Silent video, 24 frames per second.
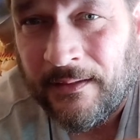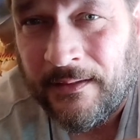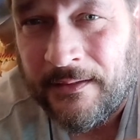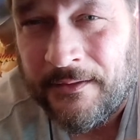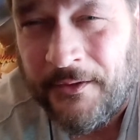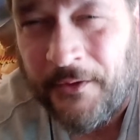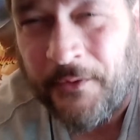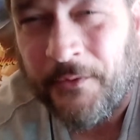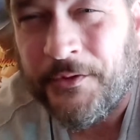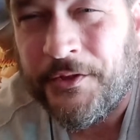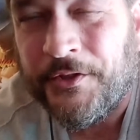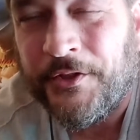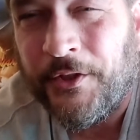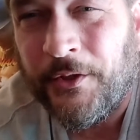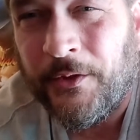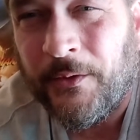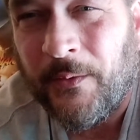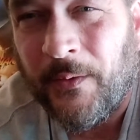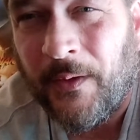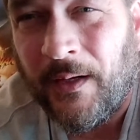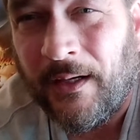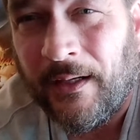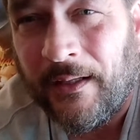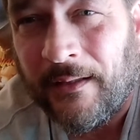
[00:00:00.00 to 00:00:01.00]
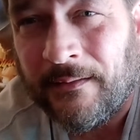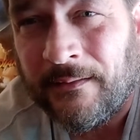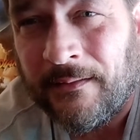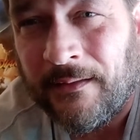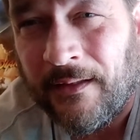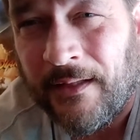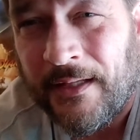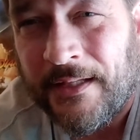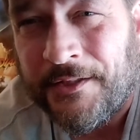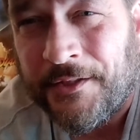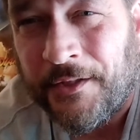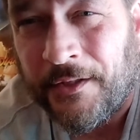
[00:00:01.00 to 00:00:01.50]
he was too
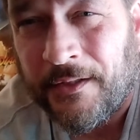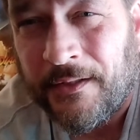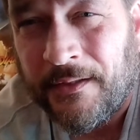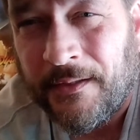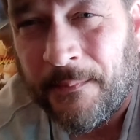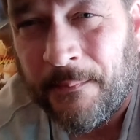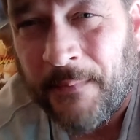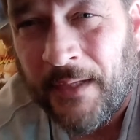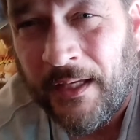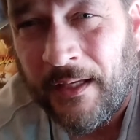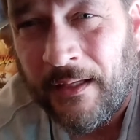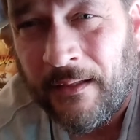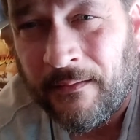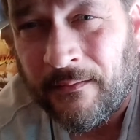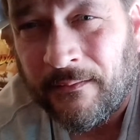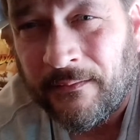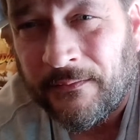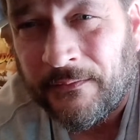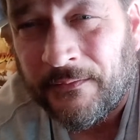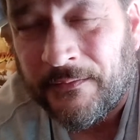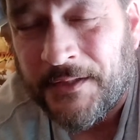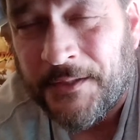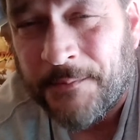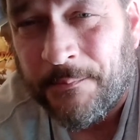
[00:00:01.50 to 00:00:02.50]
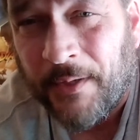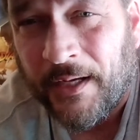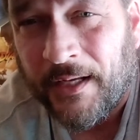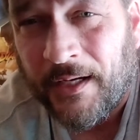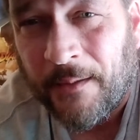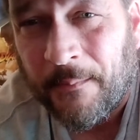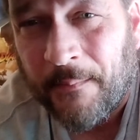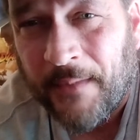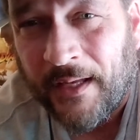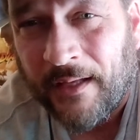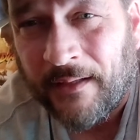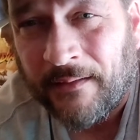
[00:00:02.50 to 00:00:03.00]
lizard to me.
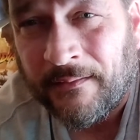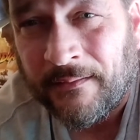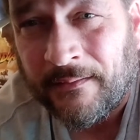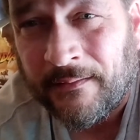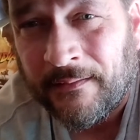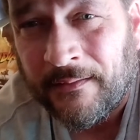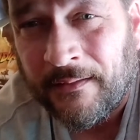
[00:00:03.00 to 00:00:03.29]
Spider-Man.